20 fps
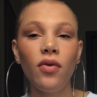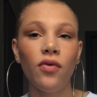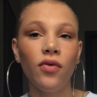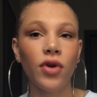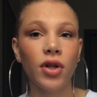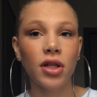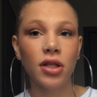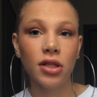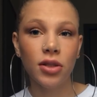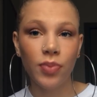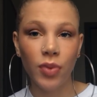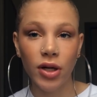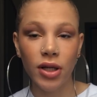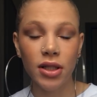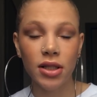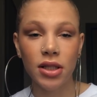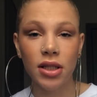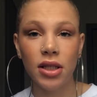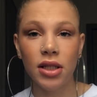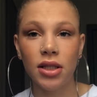for the
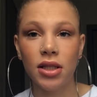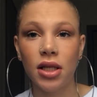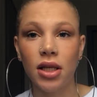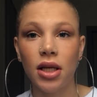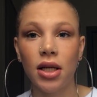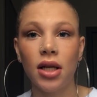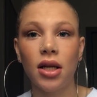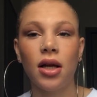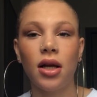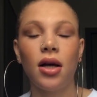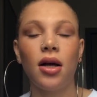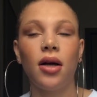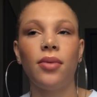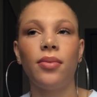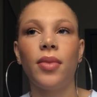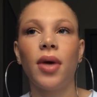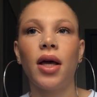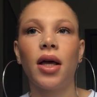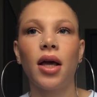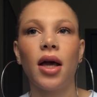spring season,
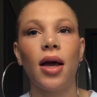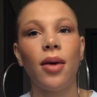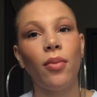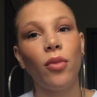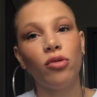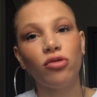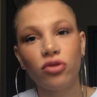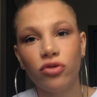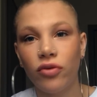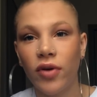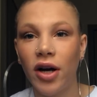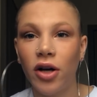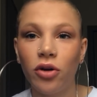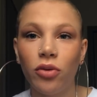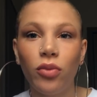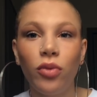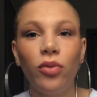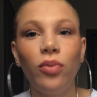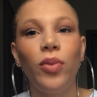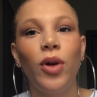aka most
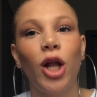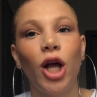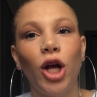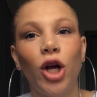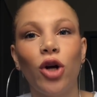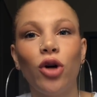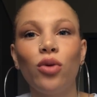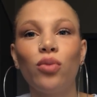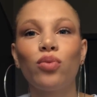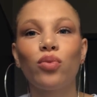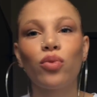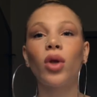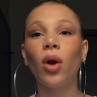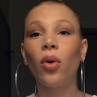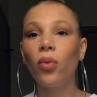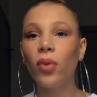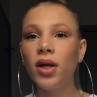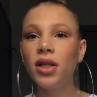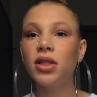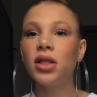valuable player,
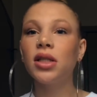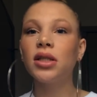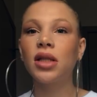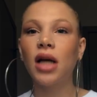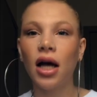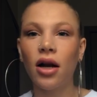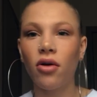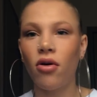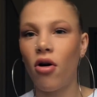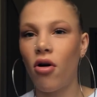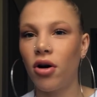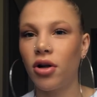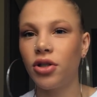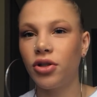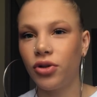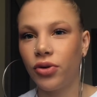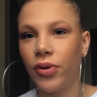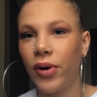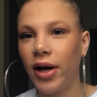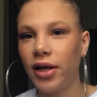which is kind of hard to
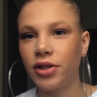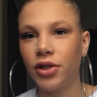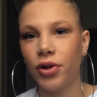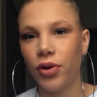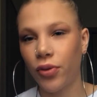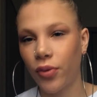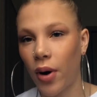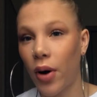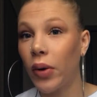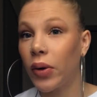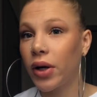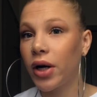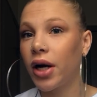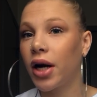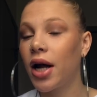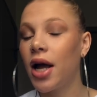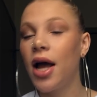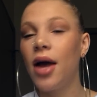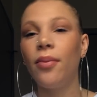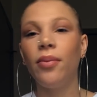do as a thrower
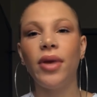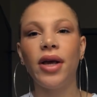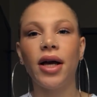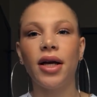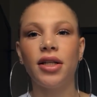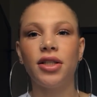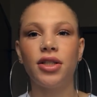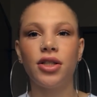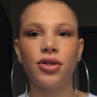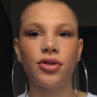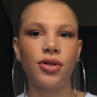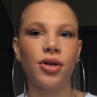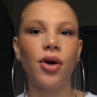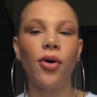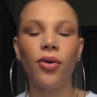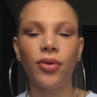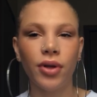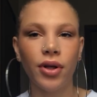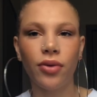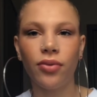because there's
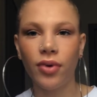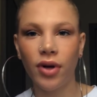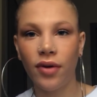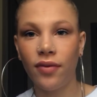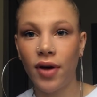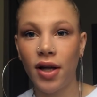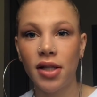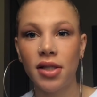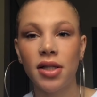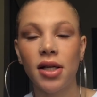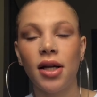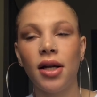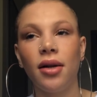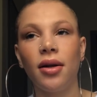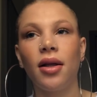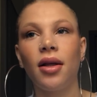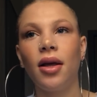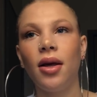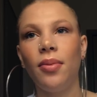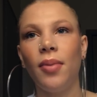only 3 events,
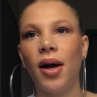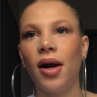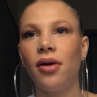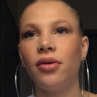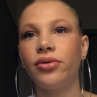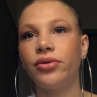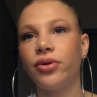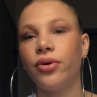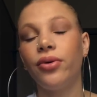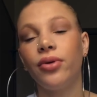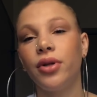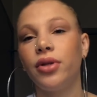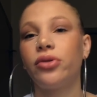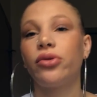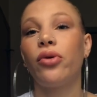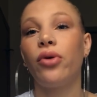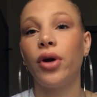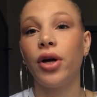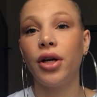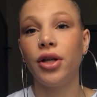and keep in mind I was only
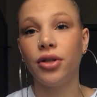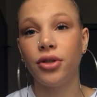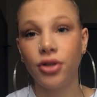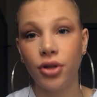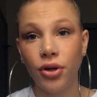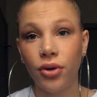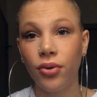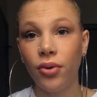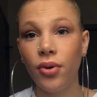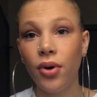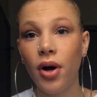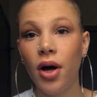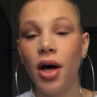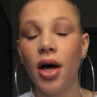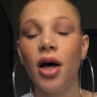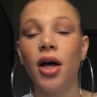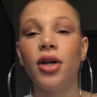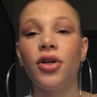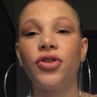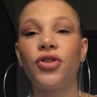scoring in 2,
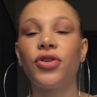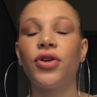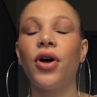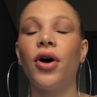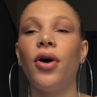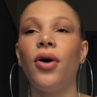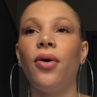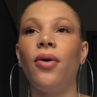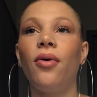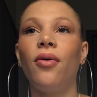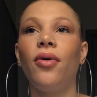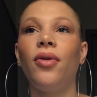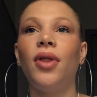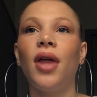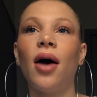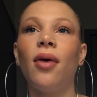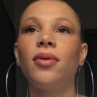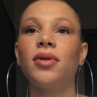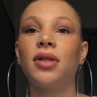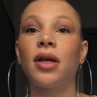so
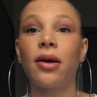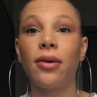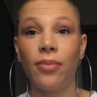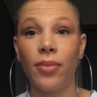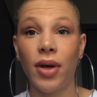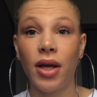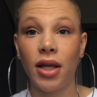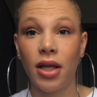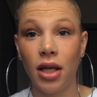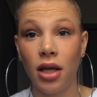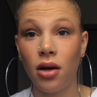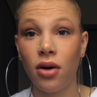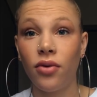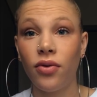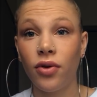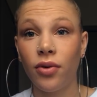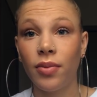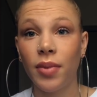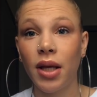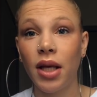that was like a big deal
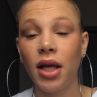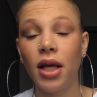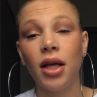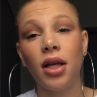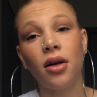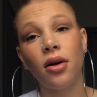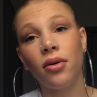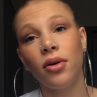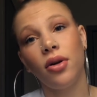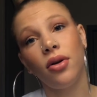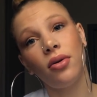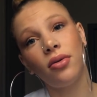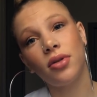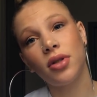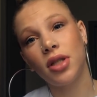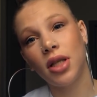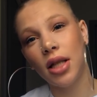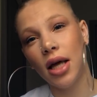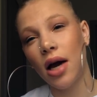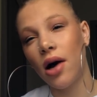for me. You know, you don't
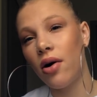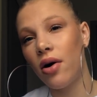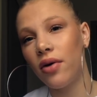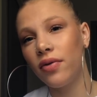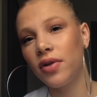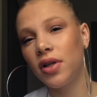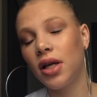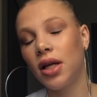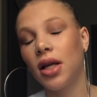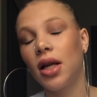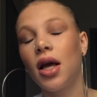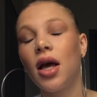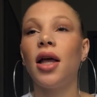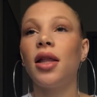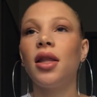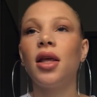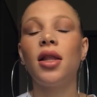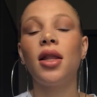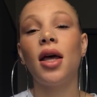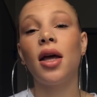see that often.
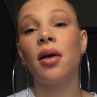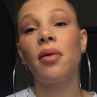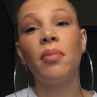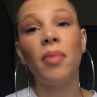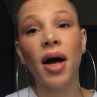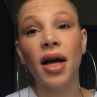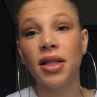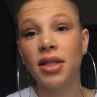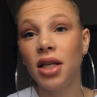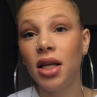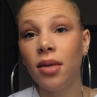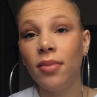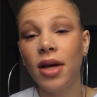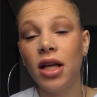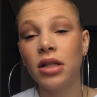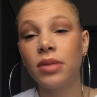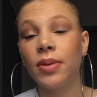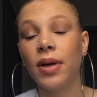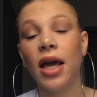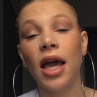And then like my
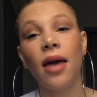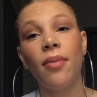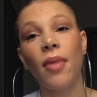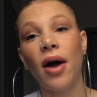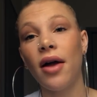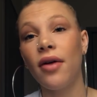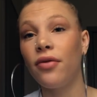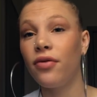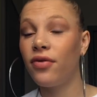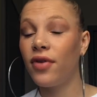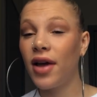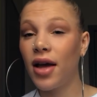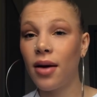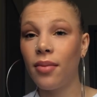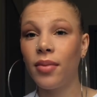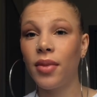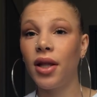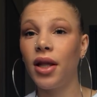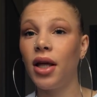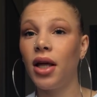teammates became my
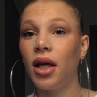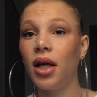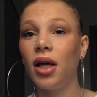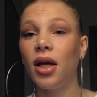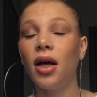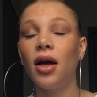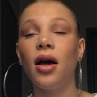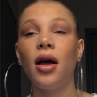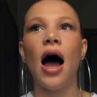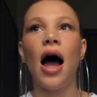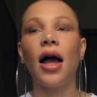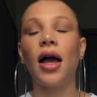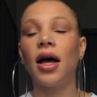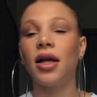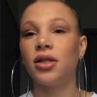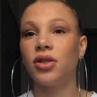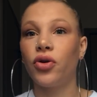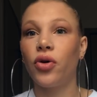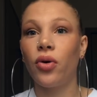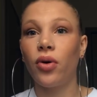family. I
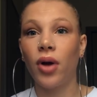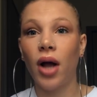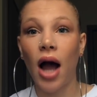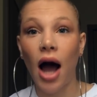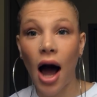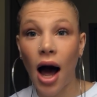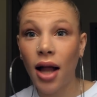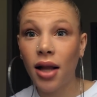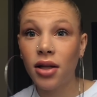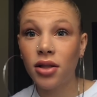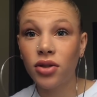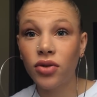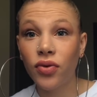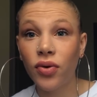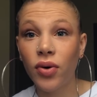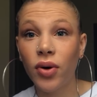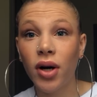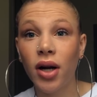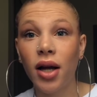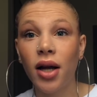got to go to college
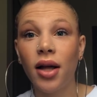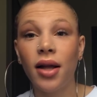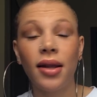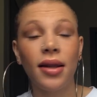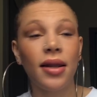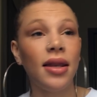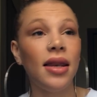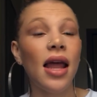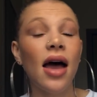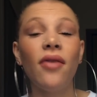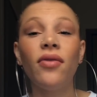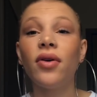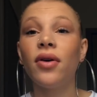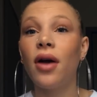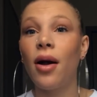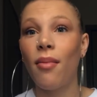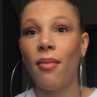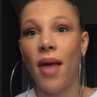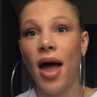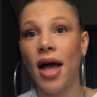for it. Never
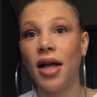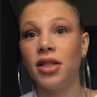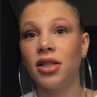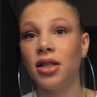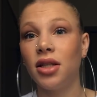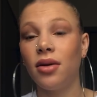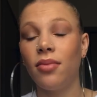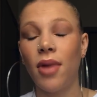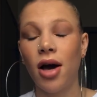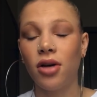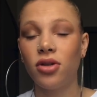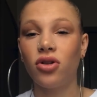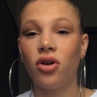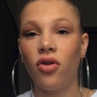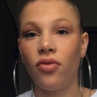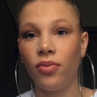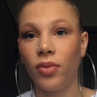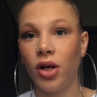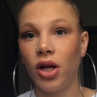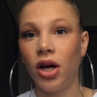imagined my sophomore